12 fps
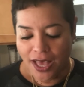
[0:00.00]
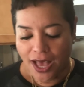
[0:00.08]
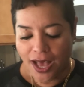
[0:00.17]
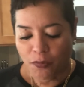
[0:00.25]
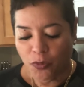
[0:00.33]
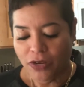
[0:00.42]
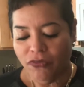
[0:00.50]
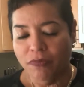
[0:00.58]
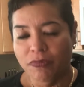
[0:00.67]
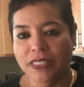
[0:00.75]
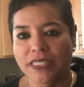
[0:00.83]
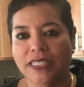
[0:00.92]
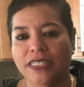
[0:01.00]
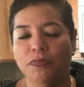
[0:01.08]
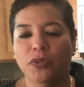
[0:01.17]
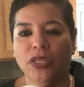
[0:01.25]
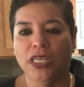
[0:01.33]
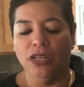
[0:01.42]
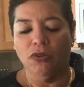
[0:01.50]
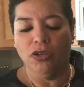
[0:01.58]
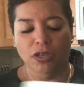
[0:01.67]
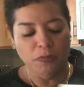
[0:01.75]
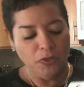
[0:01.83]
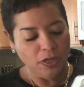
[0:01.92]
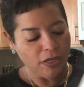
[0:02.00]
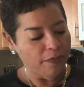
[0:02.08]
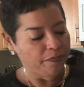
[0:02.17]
One of them is this Simple Keto Cookbook,